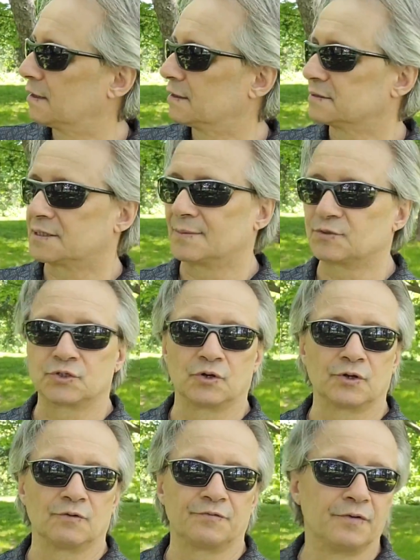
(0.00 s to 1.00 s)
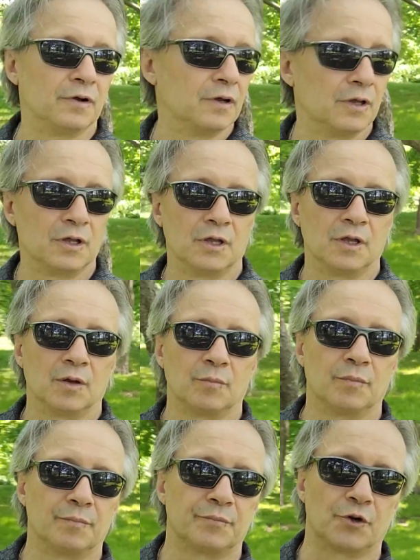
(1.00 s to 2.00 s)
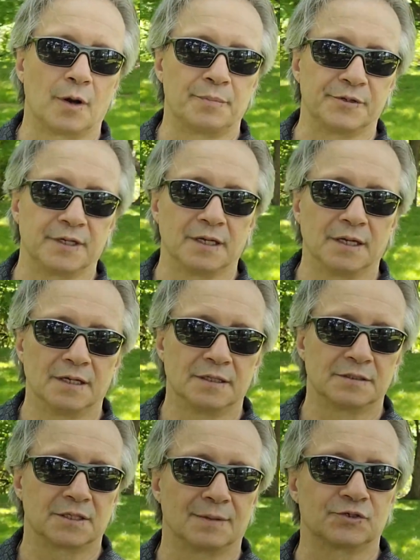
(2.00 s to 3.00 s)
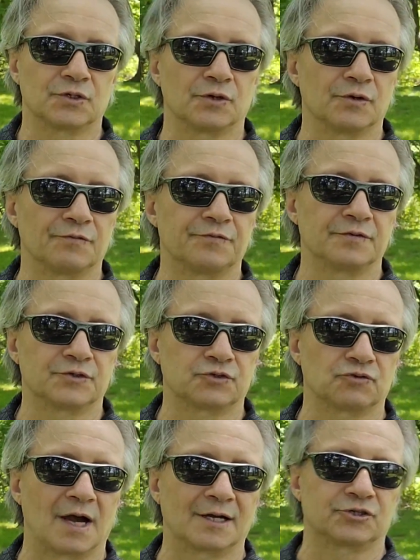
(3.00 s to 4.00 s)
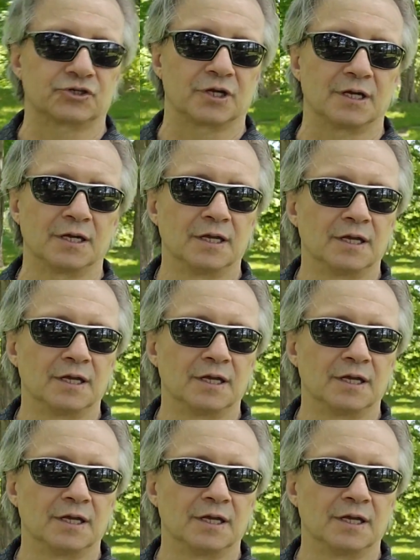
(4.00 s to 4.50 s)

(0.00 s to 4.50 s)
some sort of property, some sort of structure.